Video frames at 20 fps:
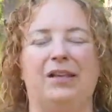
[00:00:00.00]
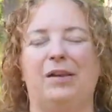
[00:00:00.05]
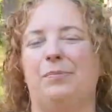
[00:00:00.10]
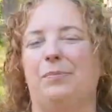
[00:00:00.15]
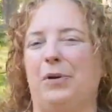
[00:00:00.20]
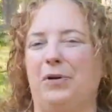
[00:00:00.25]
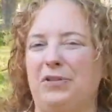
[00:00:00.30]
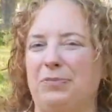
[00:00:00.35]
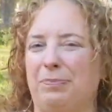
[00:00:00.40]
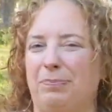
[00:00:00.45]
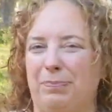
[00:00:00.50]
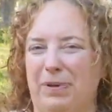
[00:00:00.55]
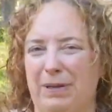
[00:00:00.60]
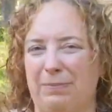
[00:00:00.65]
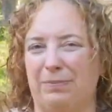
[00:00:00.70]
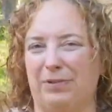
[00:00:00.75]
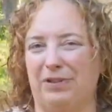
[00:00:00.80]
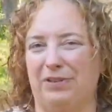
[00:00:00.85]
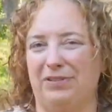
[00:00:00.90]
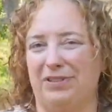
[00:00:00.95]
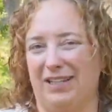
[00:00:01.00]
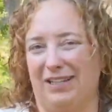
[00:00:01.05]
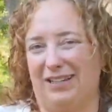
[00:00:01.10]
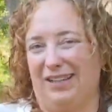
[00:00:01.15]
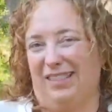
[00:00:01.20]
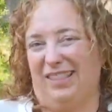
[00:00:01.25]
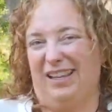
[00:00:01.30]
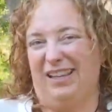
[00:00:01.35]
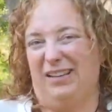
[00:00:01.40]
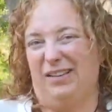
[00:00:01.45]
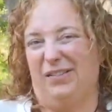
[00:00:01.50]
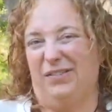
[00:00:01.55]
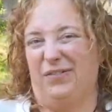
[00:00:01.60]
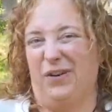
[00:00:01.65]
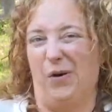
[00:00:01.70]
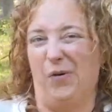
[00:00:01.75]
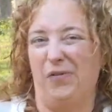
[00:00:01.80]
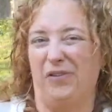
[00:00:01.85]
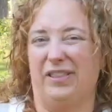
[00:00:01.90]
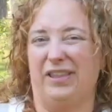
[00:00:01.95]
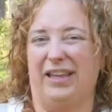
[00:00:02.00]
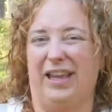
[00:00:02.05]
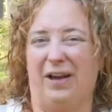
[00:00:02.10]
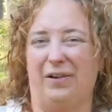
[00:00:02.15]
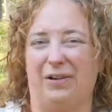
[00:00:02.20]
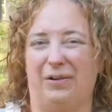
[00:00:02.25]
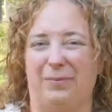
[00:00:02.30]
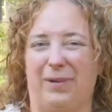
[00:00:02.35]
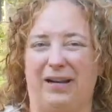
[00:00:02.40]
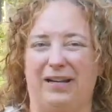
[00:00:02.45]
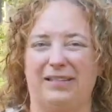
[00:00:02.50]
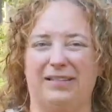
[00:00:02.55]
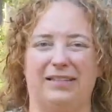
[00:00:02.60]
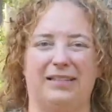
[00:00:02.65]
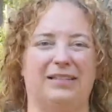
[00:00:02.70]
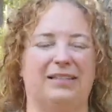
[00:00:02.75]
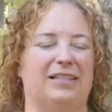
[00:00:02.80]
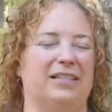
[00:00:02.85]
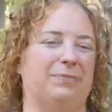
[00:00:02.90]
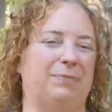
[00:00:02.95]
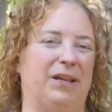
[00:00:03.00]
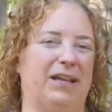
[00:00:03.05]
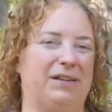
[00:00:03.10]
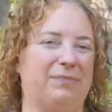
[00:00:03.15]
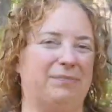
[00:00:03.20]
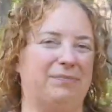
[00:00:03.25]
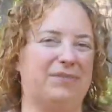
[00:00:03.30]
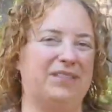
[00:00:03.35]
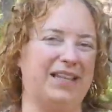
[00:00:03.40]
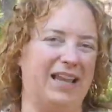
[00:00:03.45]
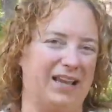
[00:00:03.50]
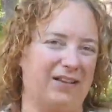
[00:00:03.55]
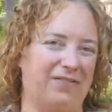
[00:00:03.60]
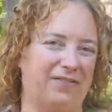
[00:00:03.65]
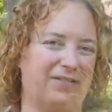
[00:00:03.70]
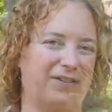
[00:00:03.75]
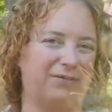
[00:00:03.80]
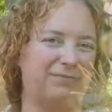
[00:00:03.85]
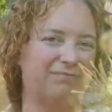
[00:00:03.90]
Most people tend to think of over-the-counter medicines as being safe.